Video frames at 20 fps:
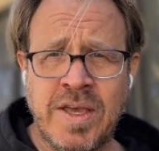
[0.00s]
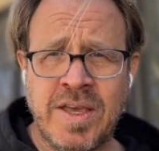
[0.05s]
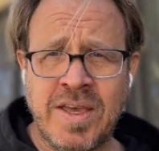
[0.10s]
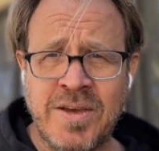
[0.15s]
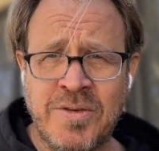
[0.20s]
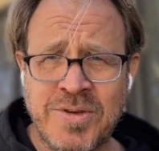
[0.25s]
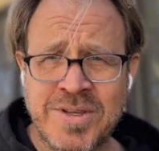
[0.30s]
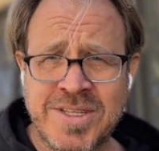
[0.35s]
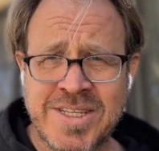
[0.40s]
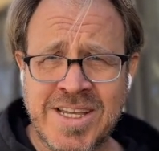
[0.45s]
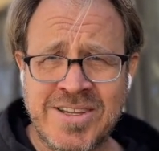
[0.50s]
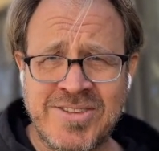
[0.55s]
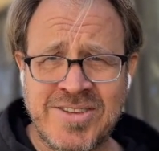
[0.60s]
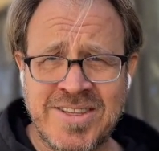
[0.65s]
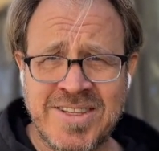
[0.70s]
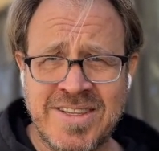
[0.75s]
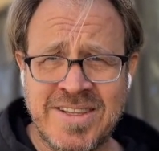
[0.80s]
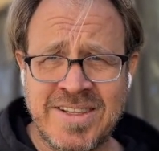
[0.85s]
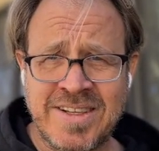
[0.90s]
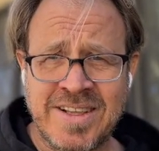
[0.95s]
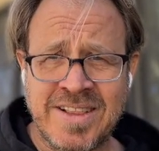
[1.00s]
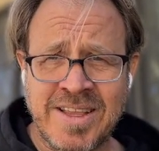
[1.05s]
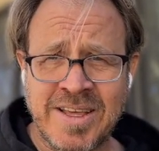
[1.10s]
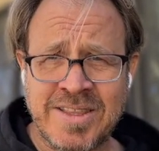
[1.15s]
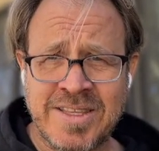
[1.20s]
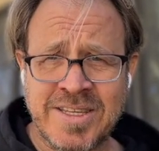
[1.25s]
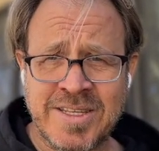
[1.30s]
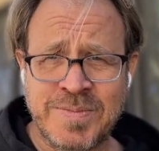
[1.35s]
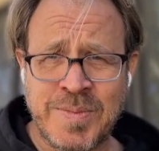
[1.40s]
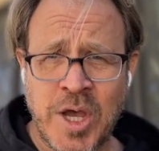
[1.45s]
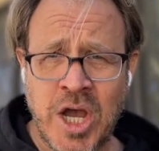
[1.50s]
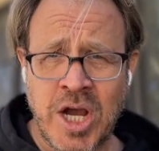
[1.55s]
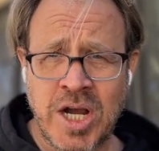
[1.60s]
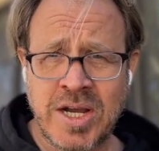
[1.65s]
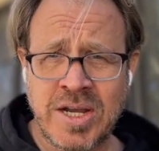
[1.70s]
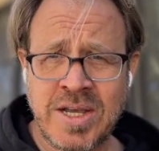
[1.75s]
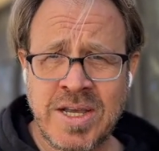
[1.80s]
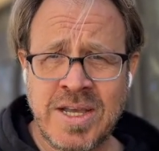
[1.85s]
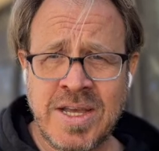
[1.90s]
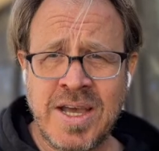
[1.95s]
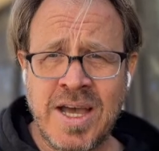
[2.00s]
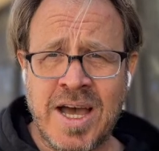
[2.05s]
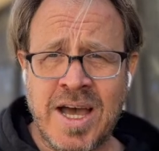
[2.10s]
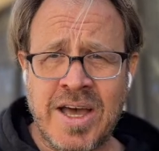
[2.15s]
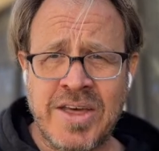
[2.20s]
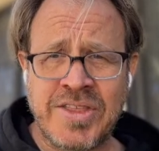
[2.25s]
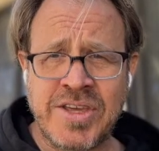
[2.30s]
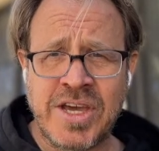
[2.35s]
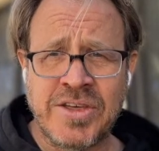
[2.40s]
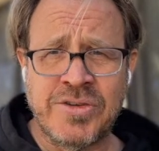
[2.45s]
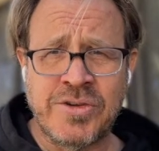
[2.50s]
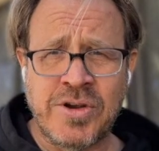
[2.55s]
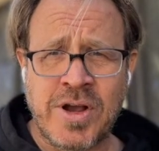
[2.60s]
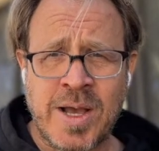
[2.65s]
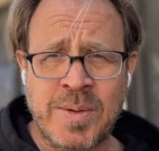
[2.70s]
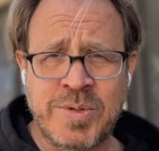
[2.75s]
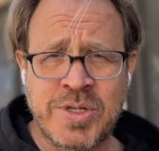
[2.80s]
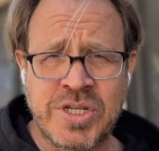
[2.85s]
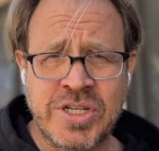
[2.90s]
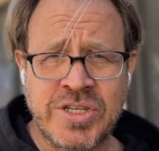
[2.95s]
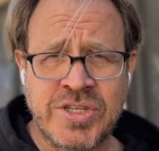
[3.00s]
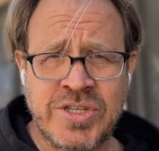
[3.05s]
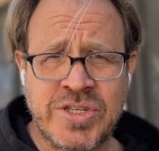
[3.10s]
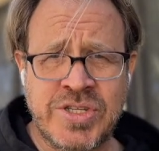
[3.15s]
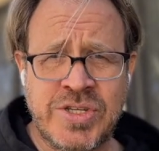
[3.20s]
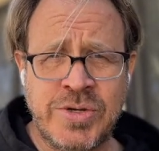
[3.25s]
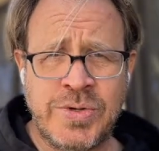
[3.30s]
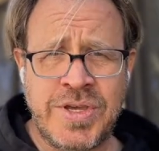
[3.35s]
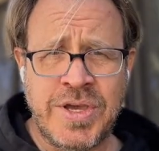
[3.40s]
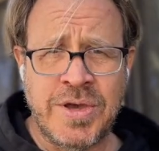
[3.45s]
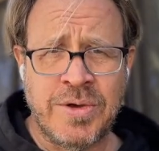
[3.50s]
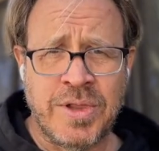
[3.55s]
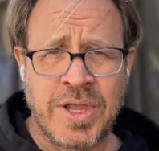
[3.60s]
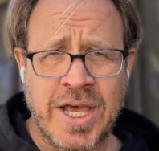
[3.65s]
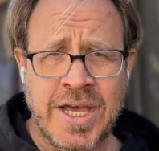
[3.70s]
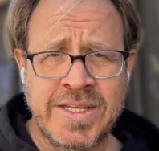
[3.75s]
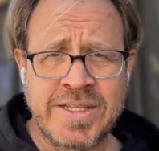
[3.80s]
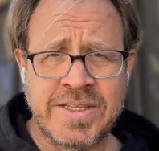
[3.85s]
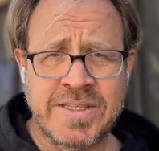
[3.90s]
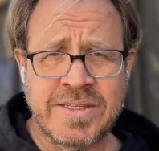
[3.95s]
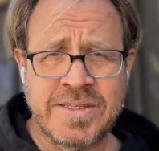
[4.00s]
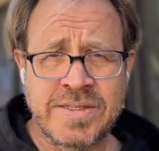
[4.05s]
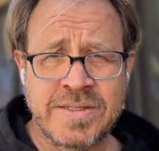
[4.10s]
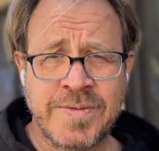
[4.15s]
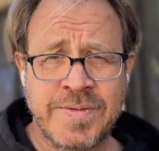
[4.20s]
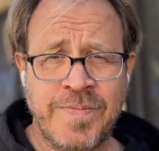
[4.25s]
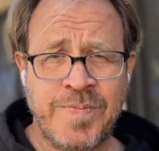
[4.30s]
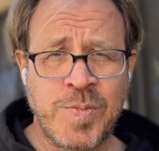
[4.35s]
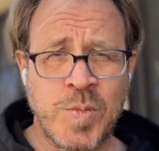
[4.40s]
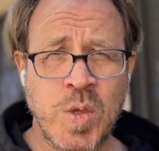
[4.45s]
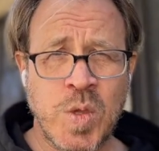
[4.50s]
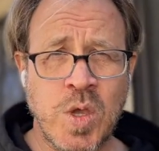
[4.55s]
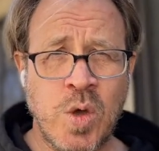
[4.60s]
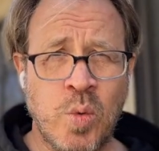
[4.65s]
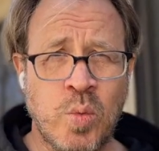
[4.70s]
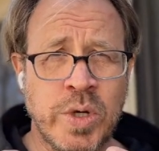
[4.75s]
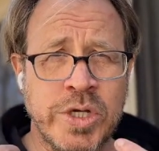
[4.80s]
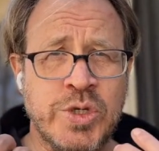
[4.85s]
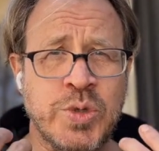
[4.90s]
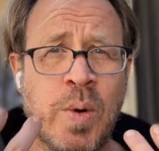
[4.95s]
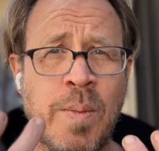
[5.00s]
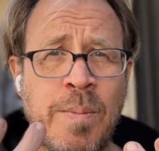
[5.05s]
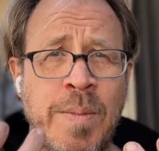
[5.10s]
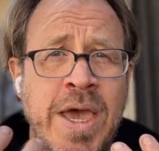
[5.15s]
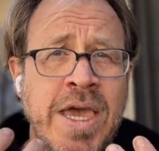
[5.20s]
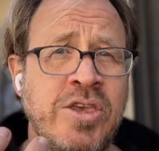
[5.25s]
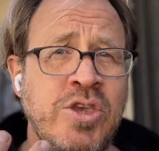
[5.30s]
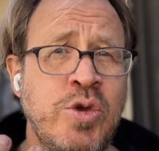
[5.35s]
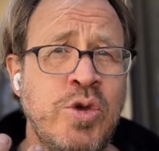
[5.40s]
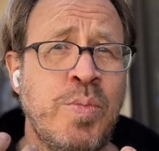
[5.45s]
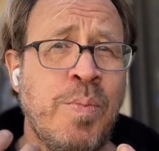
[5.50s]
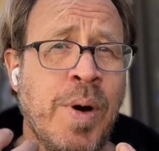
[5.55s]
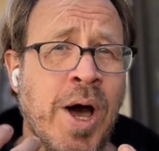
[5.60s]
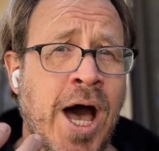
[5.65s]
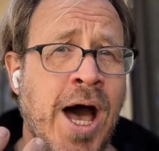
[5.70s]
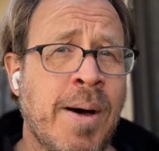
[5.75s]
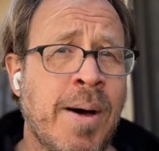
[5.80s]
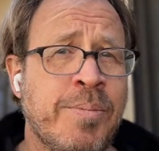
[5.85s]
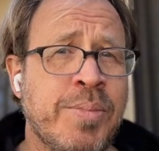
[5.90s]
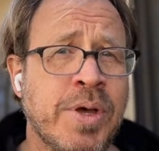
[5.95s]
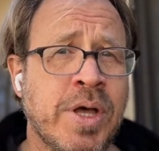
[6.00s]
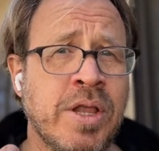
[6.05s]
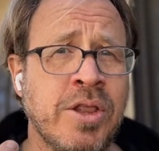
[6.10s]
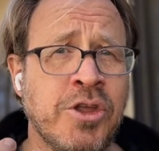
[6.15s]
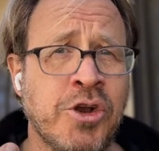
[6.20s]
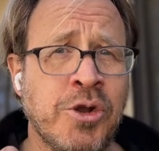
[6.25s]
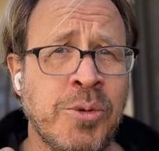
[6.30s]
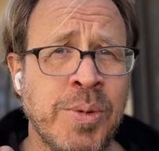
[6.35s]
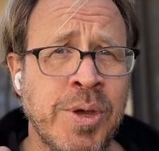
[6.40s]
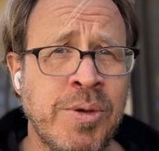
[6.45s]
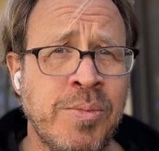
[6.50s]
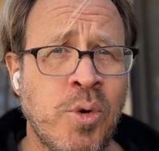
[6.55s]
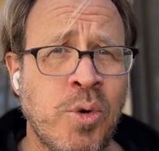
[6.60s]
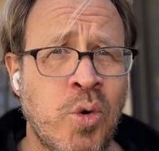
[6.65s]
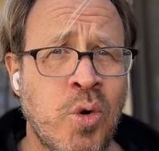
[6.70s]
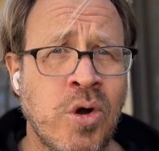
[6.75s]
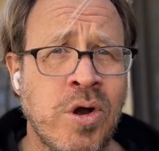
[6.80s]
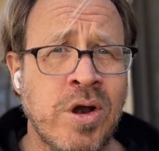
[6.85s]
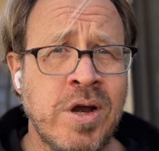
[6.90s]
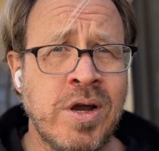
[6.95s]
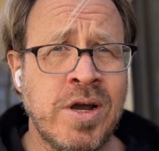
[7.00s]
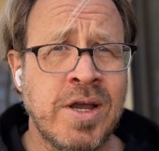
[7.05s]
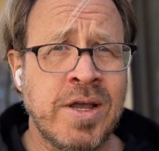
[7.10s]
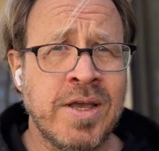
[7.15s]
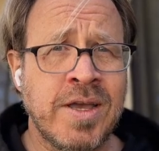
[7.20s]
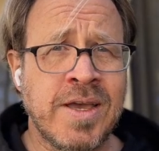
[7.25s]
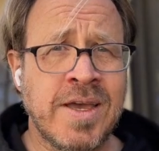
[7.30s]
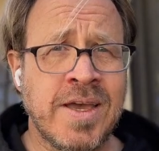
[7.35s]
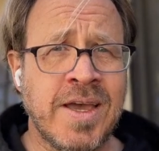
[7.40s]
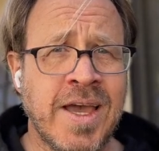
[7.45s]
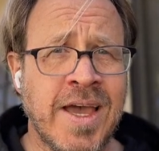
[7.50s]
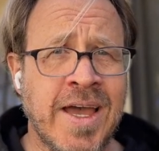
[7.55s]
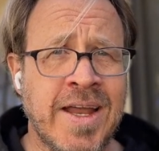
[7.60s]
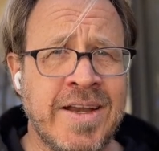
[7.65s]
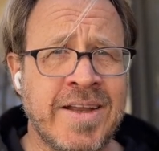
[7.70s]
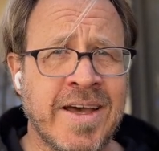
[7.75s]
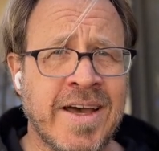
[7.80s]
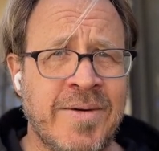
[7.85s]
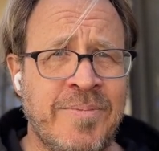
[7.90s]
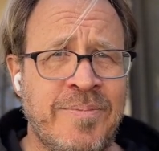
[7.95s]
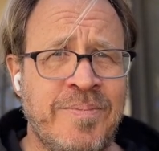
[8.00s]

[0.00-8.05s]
and once I click this back, the other option is studio lights, which will make you pop a little bit more and